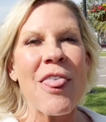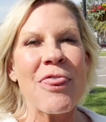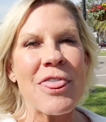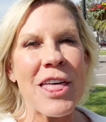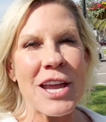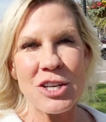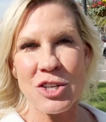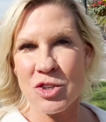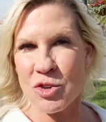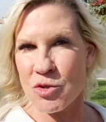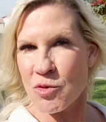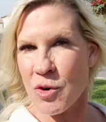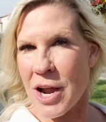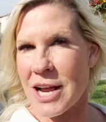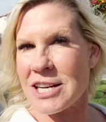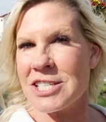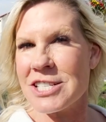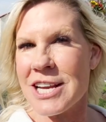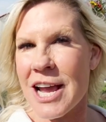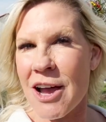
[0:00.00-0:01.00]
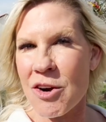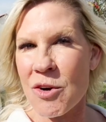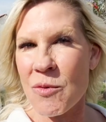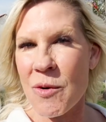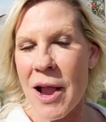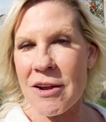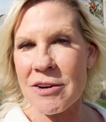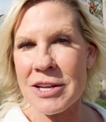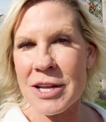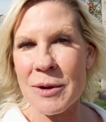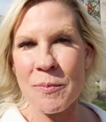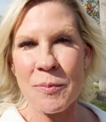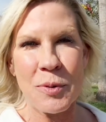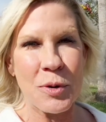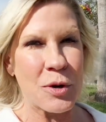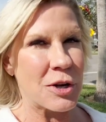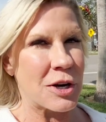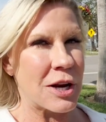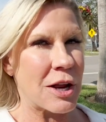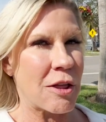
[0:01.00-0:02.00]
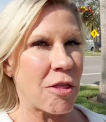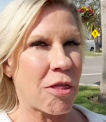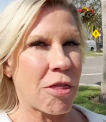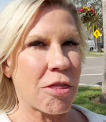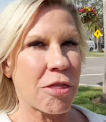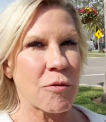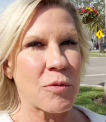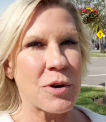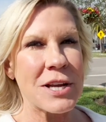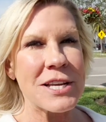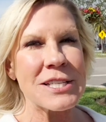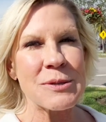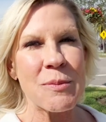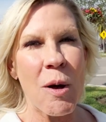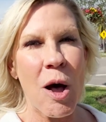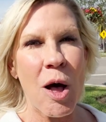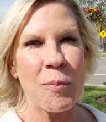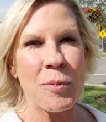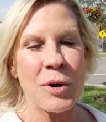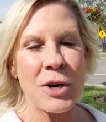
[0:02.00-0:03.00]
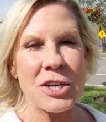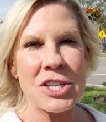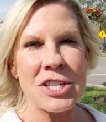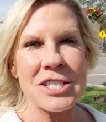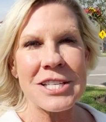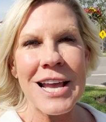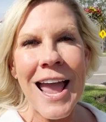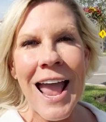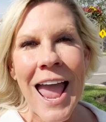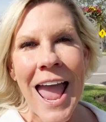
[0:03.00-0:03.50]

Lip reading: They dredged out around it, put in 3 small bridges,